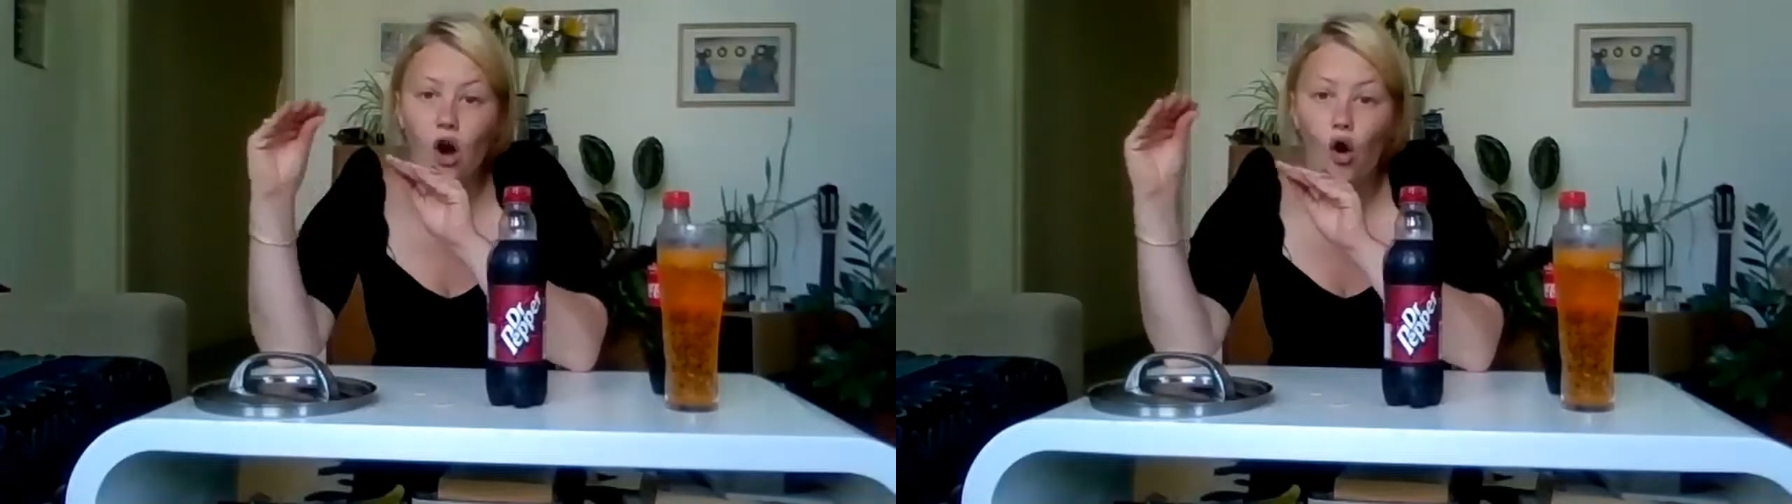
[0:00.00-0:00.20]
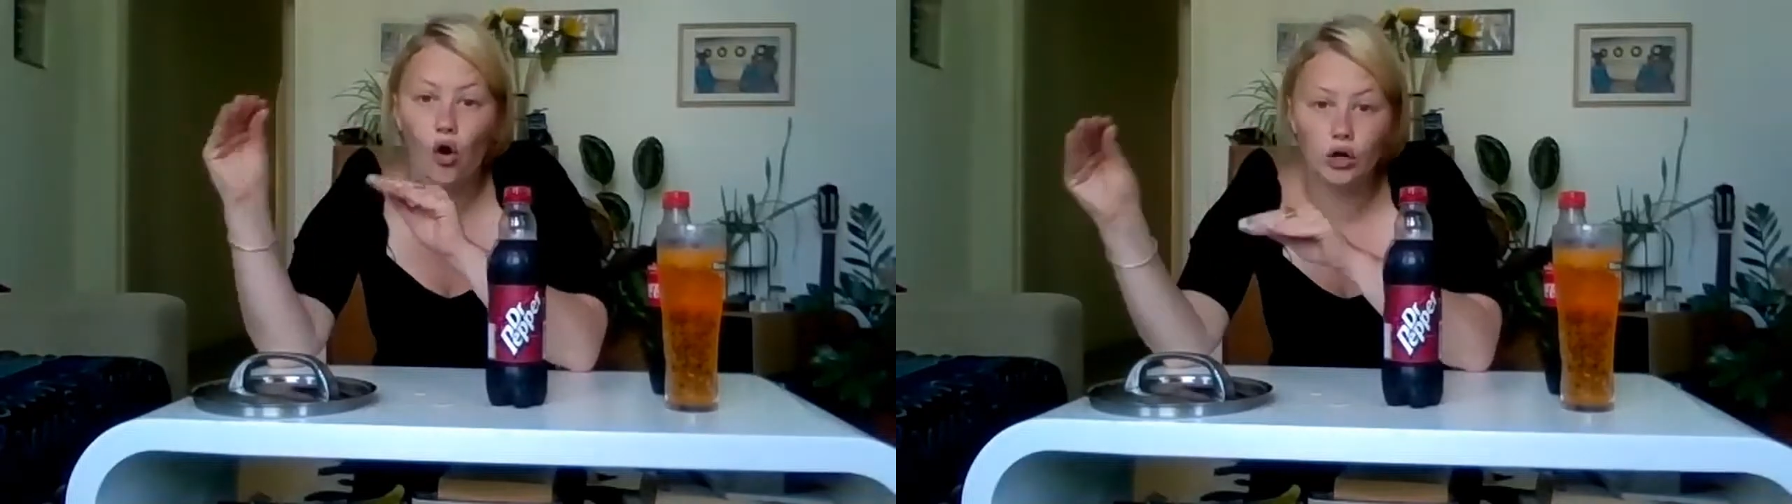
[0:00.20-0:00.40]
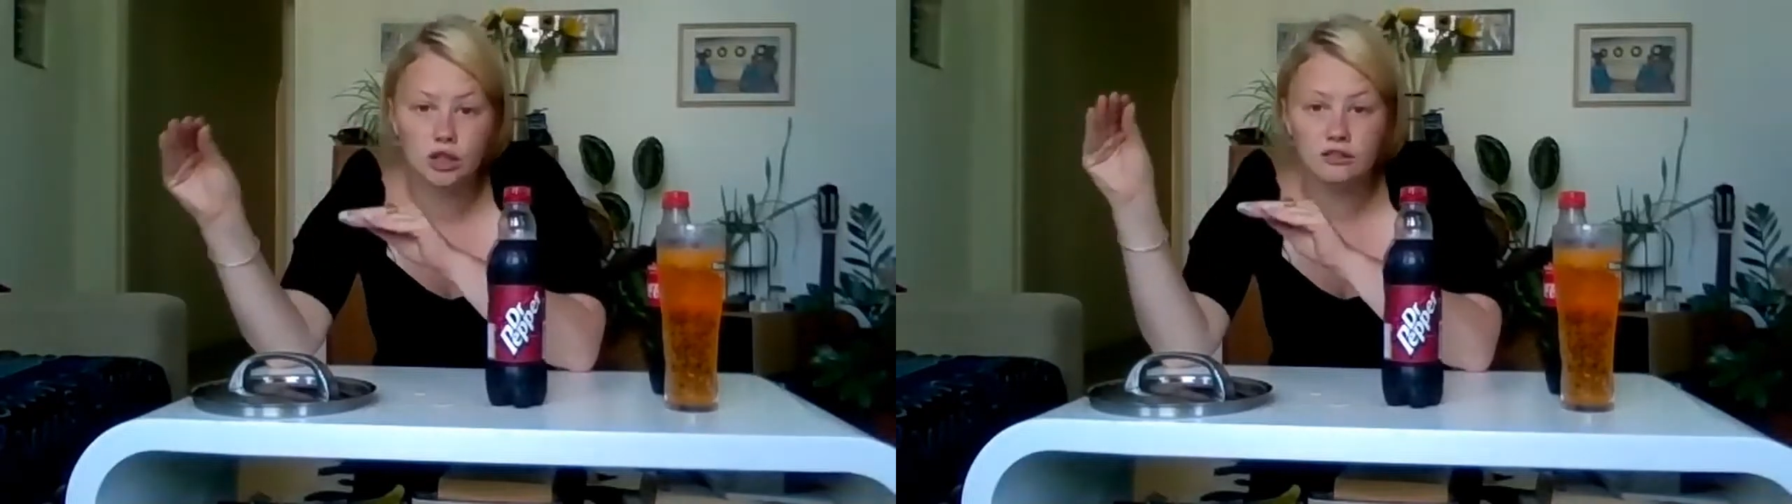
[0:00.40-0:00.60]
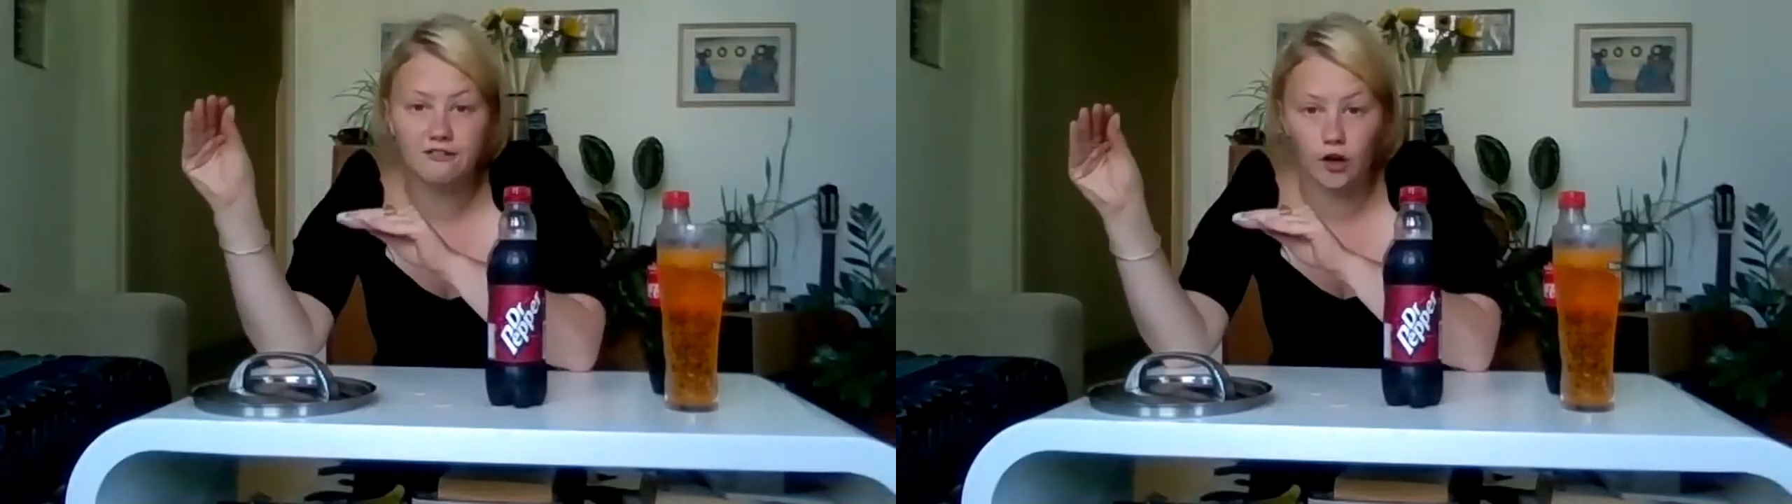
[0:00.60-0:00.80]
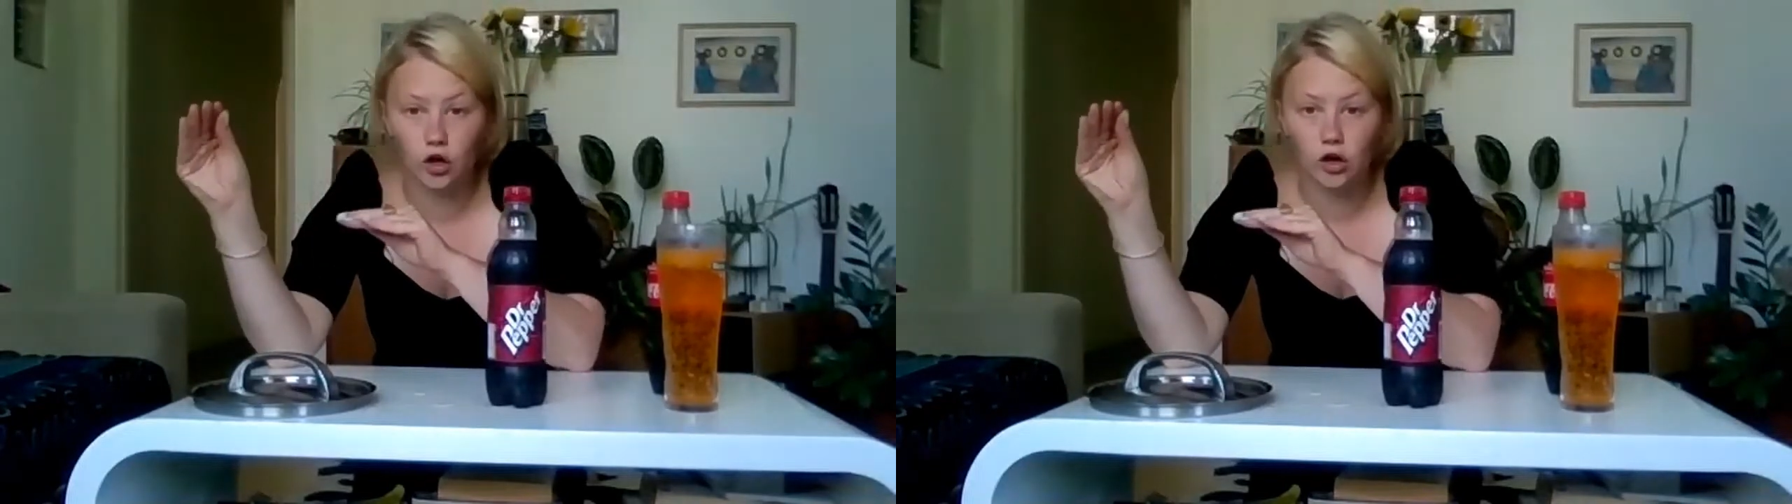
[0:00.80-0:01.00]
ordered
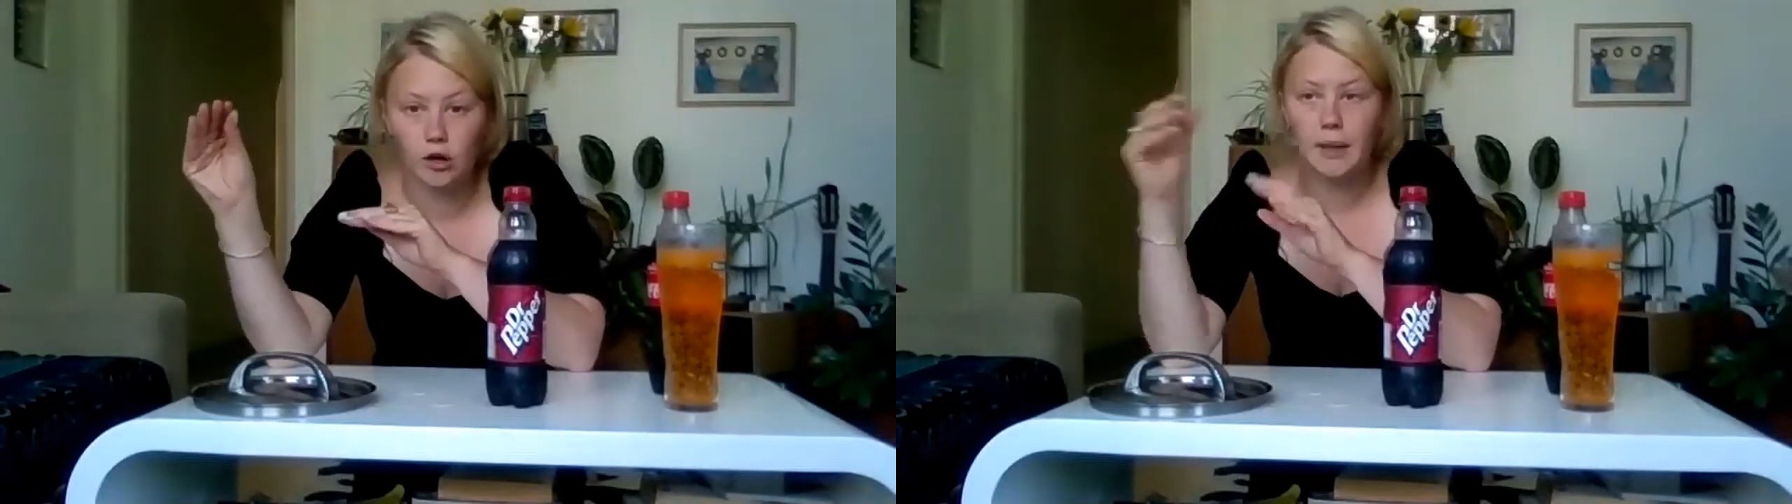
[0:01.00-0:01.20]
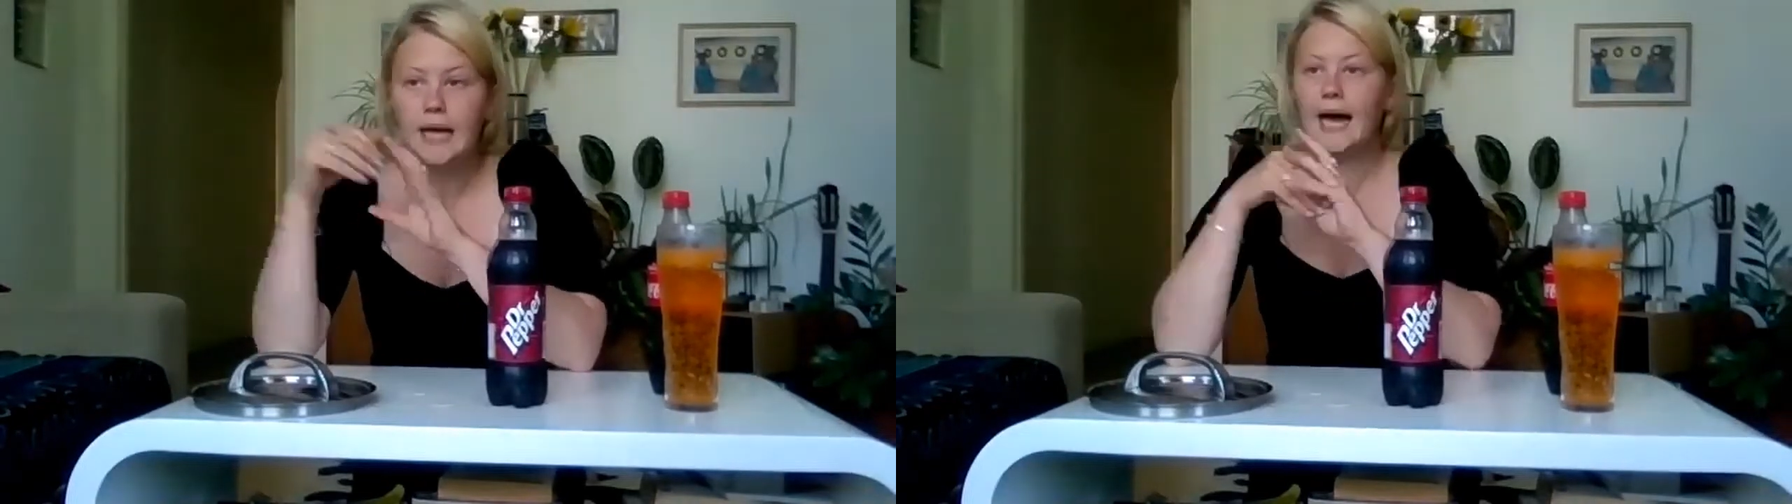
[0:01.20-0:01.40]
form.